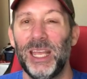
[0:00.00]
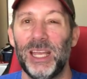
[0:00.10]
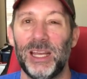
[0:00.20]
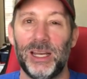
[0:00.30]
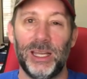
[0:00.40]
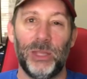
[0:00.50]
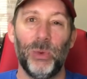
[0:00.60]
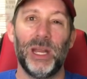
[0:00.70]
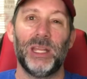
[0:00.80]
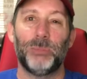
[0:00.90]
Uh, he
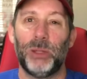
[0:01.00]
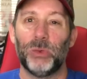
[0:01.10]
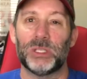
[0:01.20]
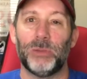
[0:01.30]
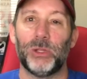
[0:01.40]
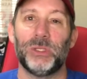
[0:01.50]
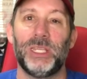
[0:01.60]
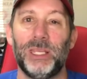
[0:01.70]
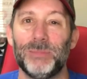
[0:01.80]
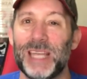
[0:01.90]
went on to play with some other
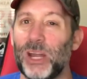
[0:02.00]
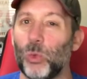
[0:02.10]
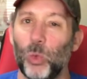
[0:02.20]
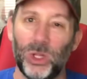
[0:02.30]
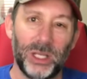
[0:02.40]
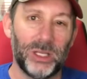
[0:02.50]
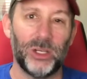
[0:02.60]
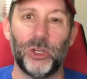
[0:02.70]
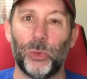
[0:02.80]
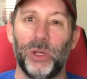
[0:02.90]
teams, had a really
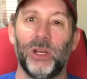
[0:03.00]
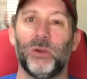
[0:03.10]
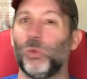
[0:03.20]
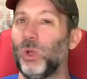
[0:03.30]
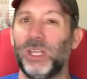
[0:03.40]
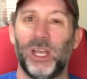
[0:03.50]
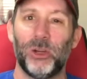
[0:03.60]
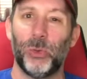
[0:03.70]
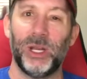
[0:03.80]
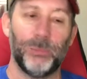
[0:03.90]
good career, really
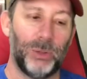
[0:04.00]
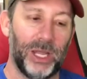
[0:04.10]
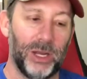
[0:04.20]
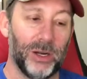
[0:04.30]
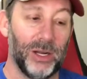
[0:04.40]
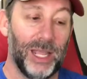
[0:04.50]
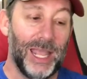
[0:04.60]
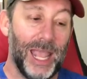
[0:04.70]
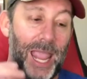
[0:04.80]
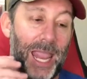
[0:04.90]
underrated player,
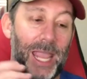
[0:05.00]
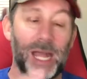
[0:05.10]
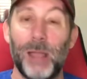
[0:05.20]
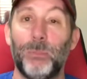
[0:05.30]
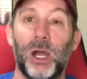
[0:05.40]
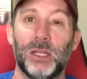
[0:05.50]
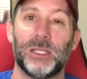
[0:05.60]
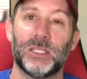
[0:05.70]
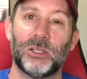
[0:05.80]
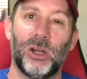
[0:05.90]
and I bought
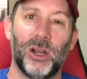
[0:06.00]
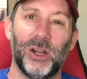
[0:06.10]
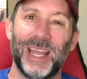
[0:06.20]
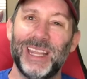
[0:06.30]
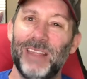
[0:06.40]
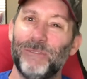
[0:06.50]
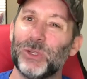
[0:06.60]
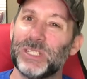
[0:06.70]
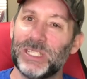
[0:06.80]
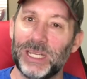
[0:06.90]
this card, I think, for
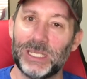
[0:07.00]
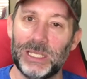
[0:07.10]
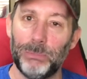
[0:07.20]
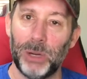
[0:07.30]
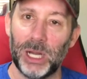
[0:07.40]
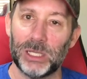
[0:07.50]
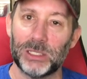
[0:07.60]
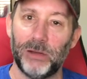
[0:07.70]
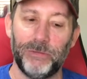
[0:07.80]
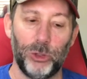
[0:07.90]
60 bucks
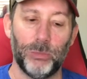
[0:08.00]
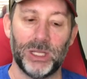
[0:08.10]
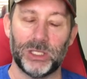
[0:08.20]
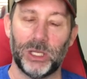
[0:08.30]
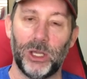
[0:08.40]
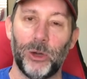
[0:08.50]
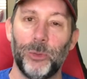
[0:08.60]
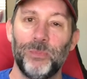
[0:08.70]
a few months ago.